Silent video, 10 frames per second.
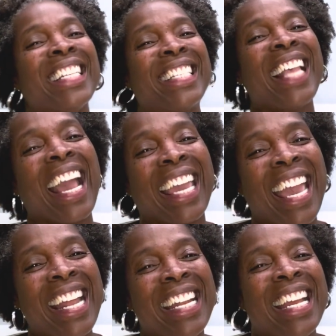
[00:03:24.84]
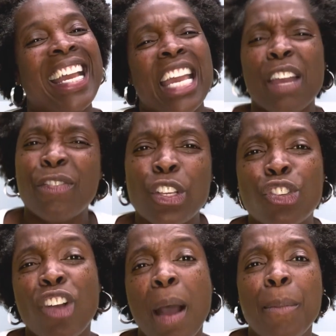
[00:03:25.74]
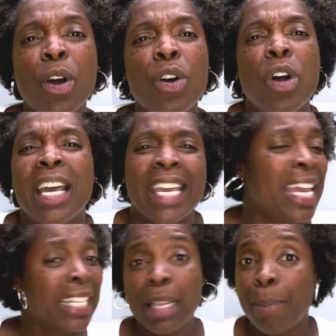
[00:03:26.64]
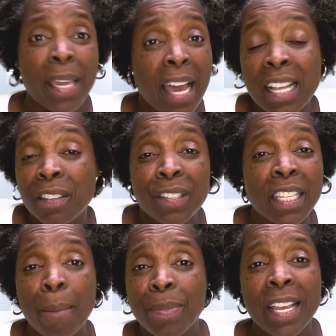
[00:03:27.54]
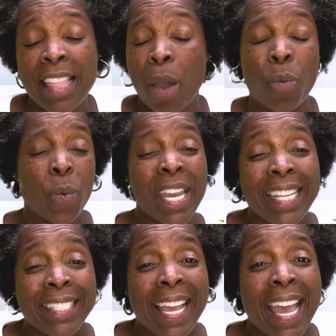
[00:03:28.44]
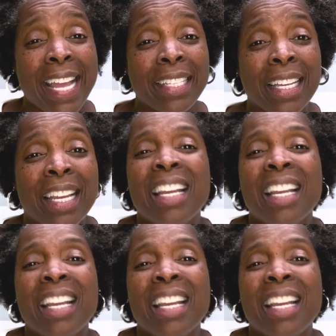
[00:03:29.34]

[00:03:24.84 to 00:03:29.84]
Second, if the trouble isn't because of something that we did,